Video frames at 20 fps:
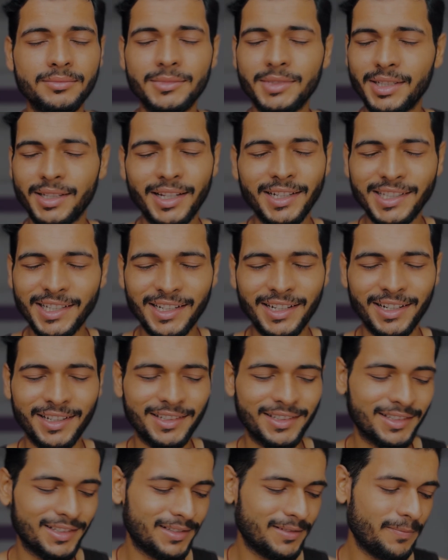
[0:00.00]
It's nothing
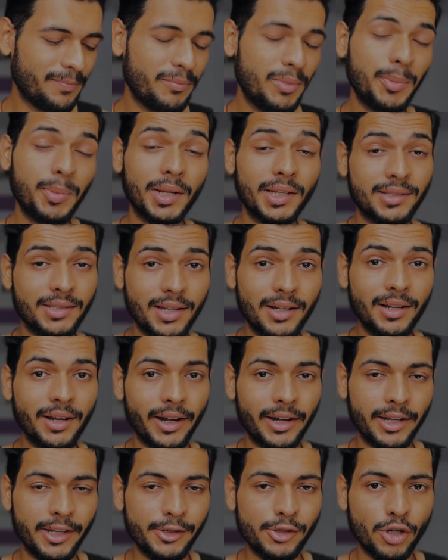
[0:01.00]
like that. People are still
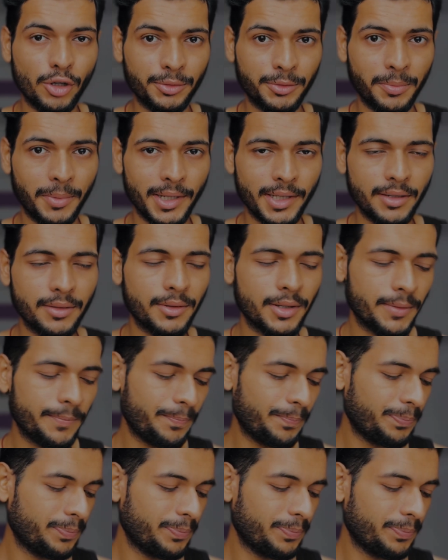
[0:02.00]
getting jobs, by the way.